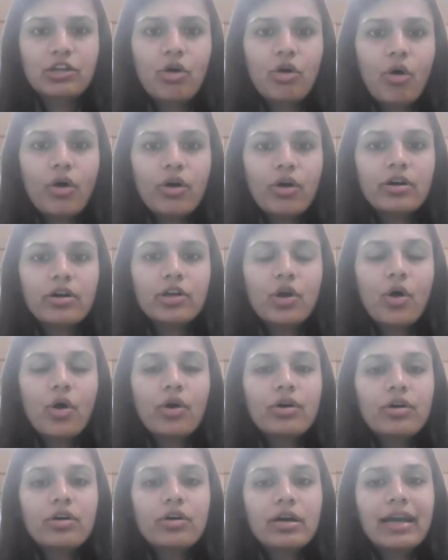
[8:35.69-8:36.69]

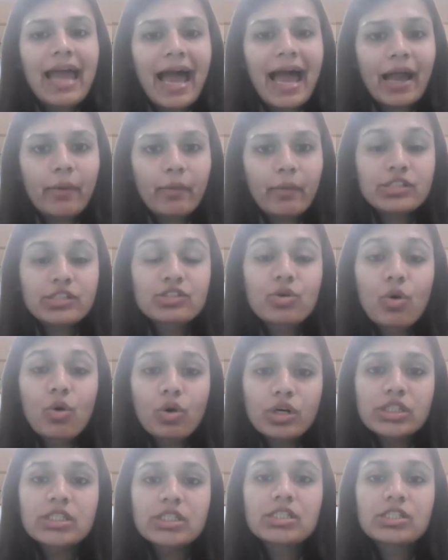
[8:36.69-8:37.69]
Your language
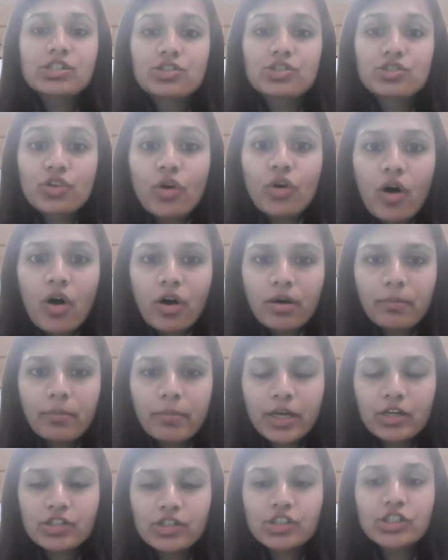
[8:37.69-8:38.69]
goes
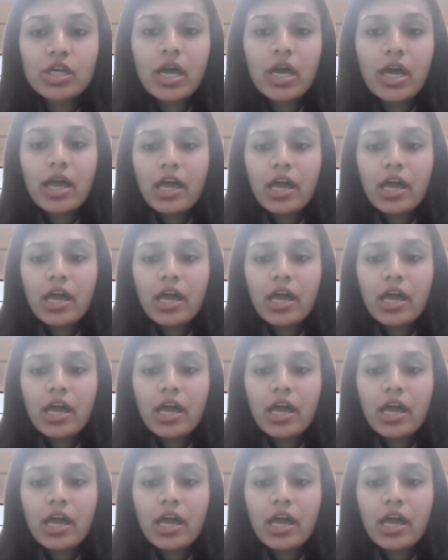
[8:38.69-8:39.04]
strong, because